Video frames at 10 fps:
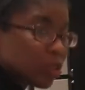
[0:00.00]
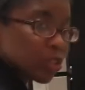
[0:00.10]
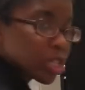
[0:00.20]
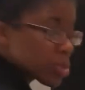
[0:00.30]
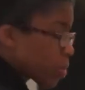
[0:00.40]

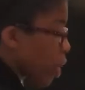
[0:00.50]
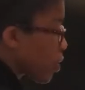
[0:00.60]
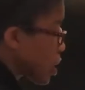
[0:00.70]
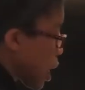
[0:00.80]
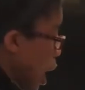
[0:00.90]
crisp on the
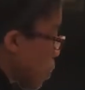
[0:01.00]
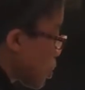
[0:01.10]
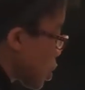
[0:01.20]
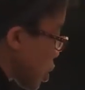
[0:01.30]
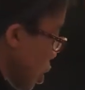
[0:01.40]
top
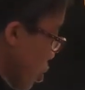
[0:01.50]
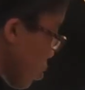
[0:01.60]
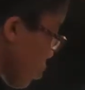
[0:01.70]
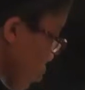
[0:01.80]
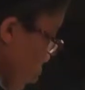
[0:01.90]
shelf